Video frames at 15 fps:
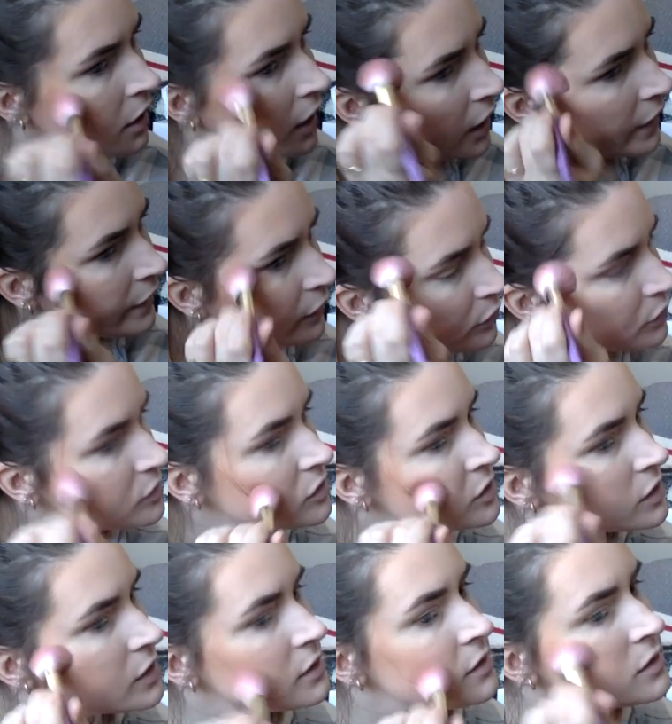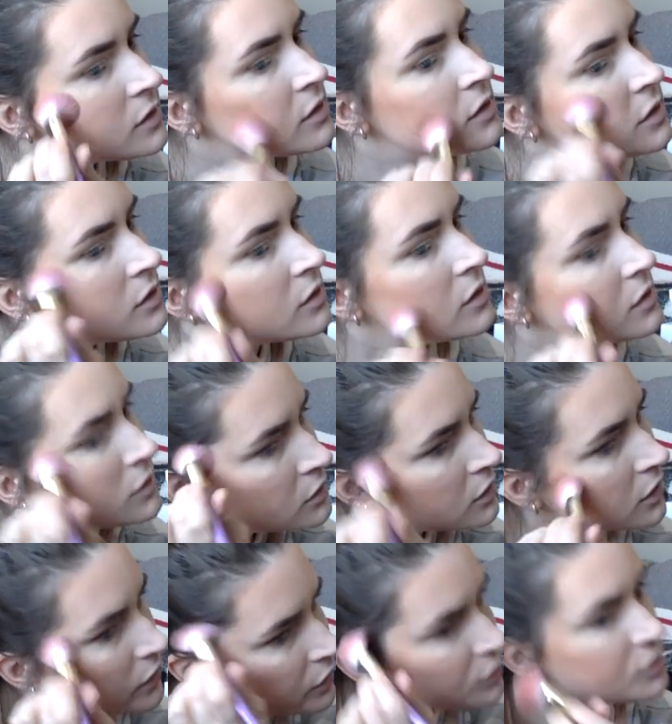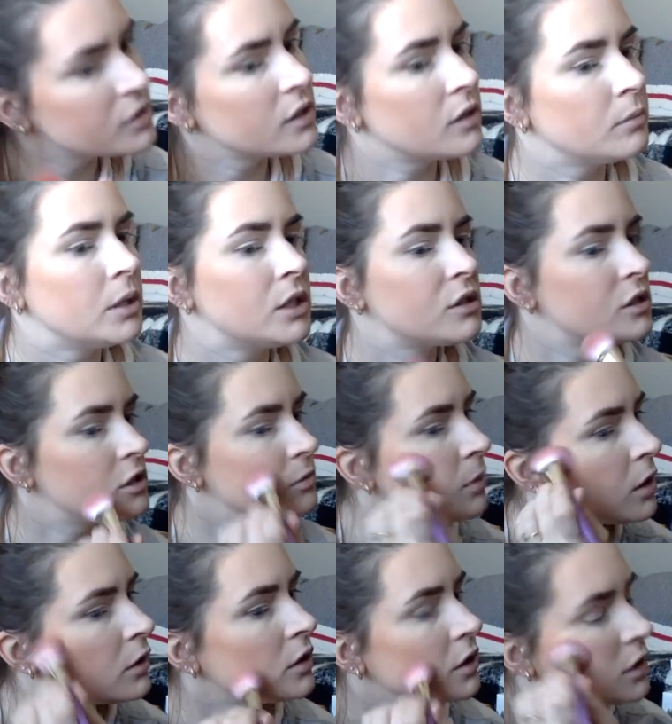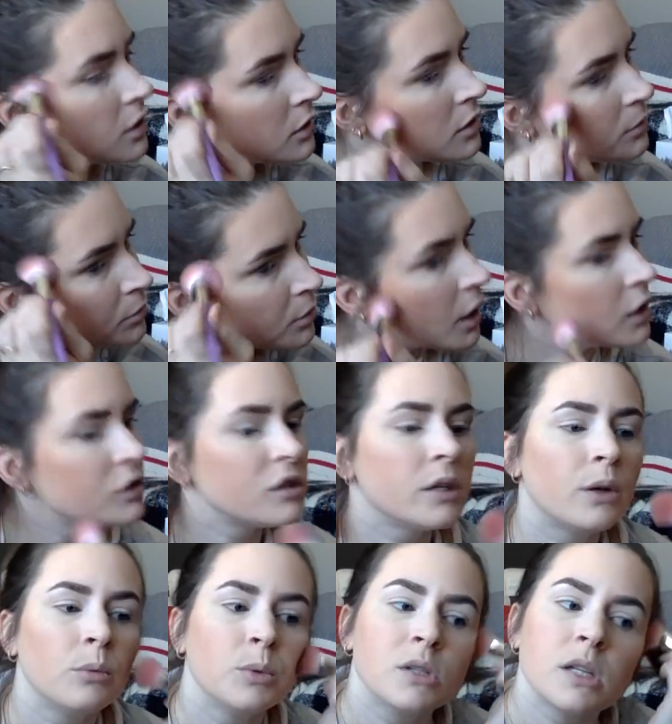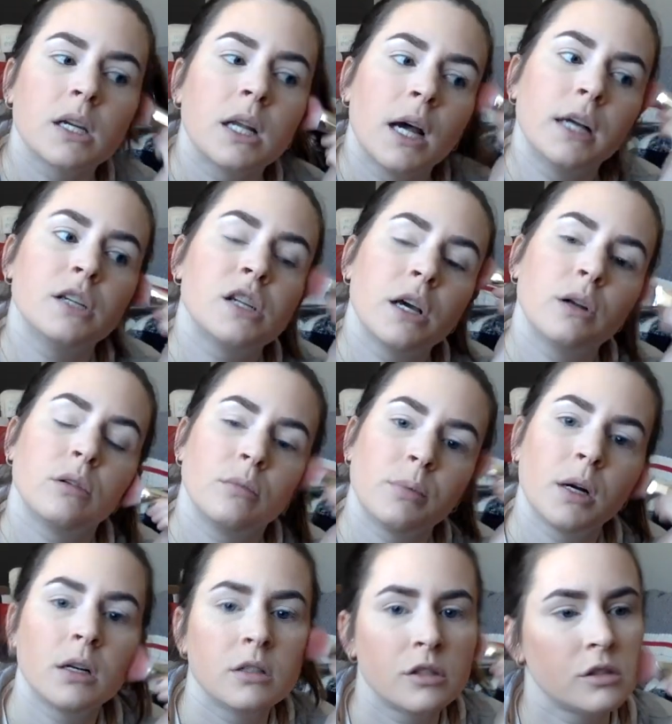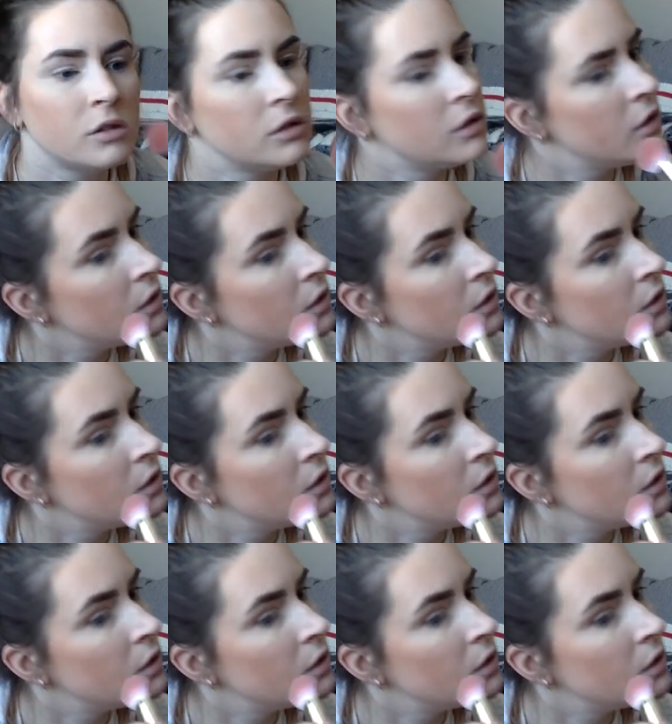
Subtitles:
I use this. I'm going to use, like, a much smaller brush, like, almost like an eyeshadow brush.